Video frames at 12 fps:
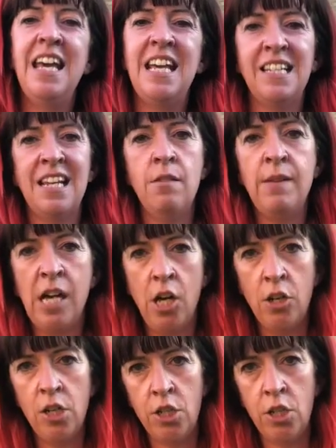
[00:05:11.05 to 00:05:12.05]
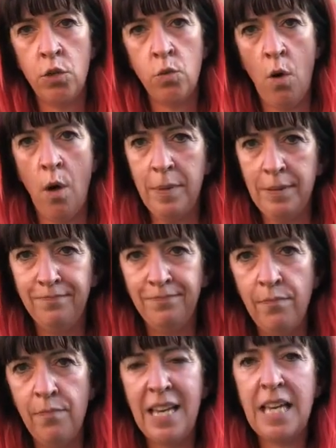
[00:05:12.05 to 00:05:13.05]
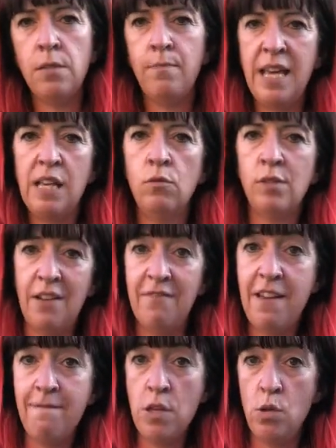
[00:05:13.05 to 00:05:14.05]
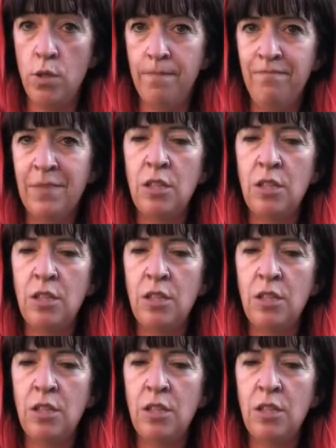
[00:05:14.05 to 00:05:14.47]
it's going to be harder to swap because Beagles love their food.